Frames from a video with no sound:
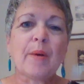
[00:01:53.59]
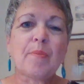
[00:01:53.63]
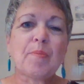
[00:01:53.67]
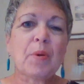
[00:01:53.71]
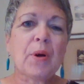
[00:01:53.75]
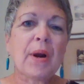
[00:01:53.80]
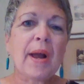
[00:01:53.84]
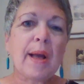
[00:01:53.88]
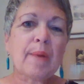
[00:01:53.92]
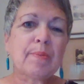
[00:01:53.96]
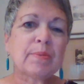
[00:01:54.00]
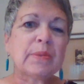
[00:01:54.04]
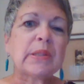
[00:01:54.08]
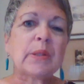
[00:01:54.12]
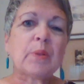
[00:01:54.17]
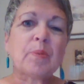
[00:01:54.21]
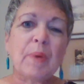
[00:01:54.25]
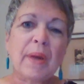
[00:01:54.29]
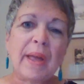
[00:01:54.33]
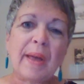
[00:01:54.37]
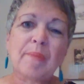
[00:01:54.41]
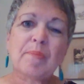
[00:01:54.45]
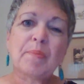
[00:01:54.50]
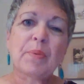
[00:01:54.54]
Perhaps the
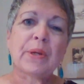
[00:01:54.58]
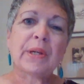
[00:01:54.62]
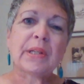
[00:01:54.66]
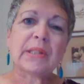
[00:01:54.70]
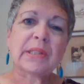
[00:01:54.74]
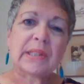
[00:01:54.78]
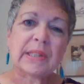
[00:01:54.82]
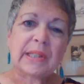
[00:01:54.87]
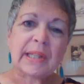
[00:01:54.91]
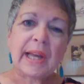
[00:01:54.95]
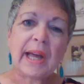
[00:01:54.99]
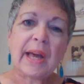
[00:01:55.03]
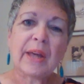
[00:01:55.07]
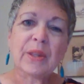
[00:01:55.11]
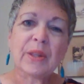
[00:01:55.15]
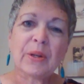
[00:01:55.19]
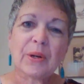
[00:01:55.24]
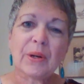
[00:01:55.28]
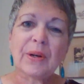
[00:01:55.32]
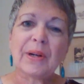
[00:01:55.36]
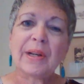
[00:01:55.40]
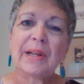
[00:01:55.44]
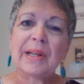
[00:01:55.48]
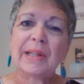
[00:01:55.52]
way I put it
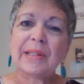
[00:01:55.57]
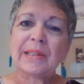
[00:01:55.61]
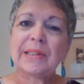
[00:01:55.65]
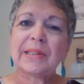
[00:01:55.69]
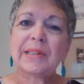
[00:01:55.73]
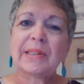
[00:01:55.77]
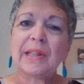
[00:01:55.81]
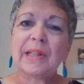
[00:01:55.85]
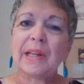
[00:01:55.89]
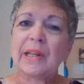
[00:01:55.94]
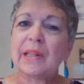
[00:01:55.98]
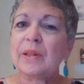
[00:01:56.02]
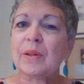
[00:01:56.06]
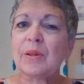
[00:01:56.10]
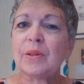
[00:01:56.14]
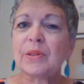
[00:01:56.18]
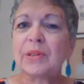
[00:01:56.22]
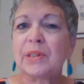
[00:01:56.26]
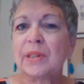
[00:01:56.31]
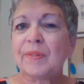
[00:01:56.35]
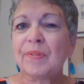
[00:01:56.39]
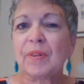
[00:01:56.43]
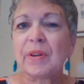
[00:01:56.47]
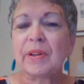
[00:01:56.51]
together is a little
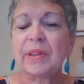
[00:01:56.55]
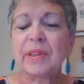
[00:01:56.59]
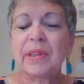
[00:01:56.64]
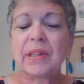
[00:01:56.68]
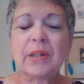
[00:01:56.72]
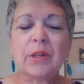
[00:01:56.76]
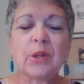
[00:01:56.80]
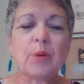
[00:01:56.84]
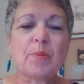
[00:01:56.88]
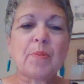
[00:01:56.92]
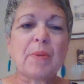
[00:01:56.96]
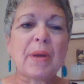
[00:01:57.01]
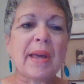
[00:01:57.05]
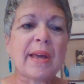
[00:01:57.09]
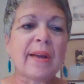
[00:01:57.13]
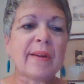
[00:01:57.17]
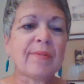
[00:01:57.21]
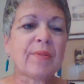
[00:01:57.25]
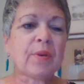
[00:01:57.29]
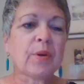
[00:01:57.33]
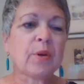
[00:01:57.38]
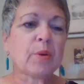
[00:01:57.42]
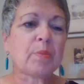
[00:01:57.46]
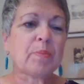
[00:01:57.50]
different than you may
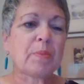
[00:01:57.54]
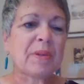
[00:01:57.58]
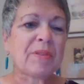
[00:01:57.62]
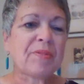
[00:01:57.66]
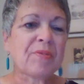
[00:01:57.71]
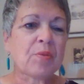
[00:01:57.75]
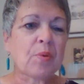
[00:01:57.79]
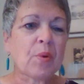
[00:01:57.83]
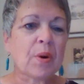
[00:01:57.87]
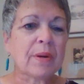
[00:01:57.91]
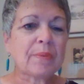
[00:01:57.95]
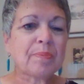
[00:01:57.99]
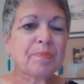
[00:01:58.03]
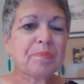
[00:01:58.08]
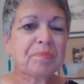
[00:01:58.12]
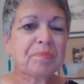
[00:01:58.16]
have heard before.